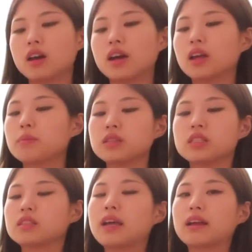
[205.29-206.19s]
I am a
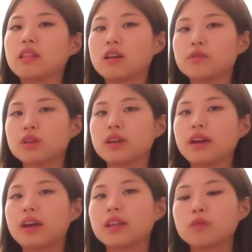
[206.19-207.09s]
snack lover,
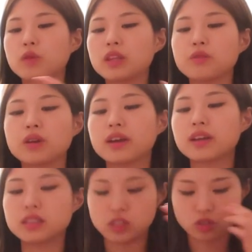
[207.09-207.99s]
and whenever I
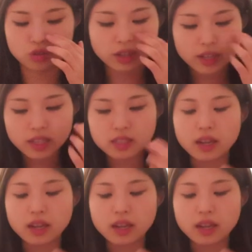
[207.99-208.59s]
get stressed,